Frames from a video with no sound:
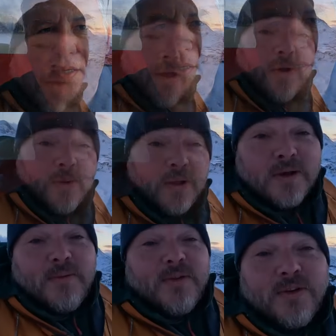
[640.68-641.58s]
Hello and
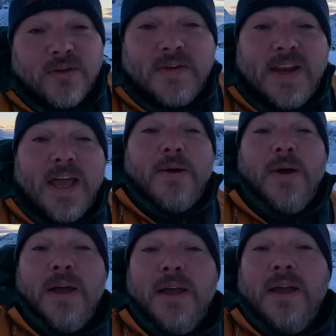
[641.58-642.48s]
welcome to another
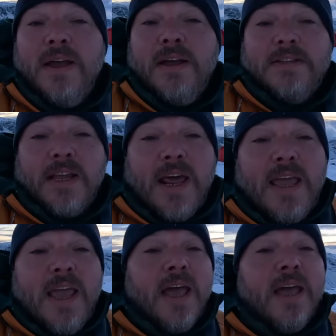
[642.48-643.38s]
video.
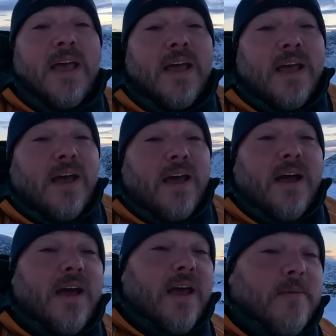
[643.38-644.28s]
Today
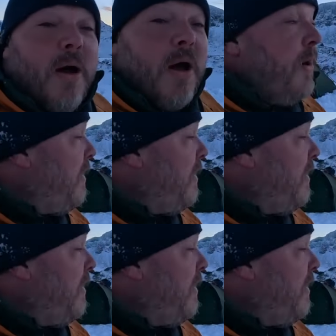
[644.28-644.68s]
I am